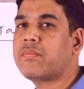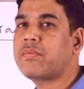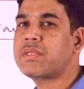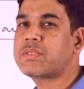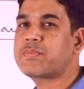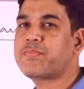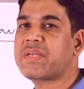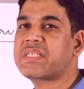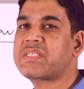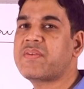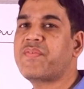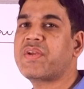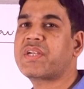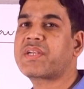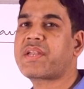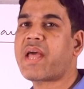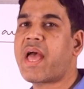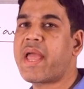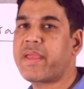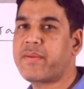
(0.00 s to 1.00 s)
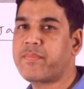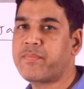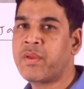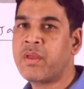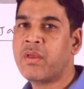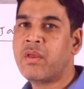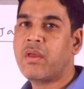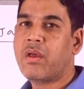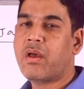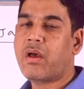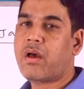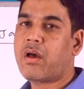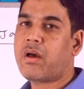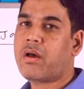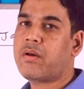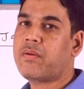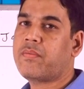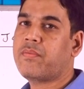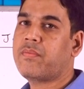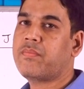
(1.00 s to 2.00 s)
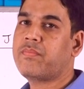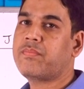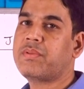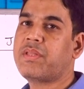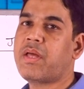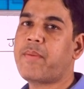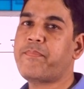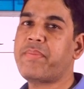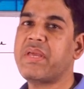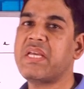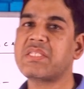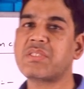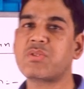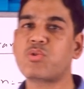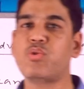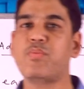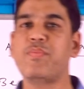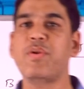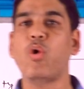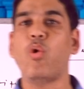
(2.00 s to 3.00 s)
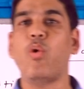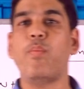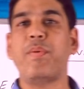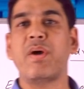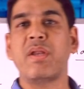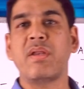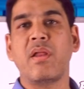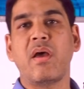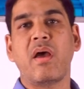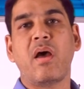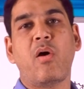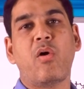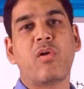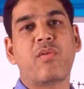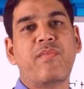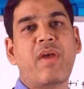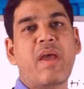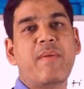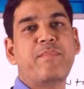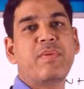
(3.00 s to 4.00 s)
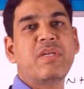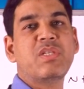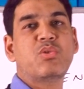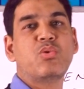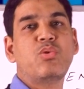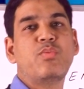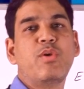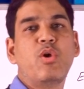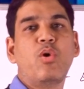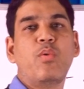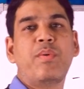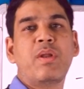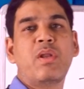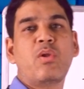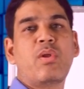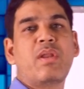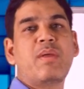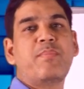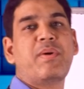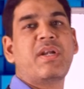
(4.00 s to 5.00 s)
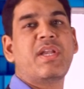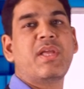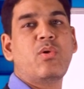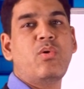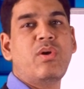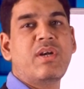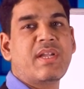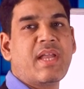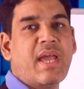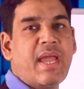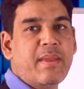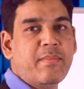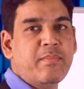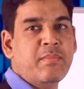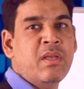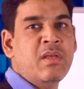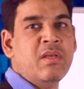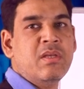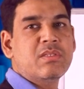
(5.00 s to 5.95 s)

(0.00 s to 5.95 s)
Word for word: specific time the page should be open our or web page should be open on a particular time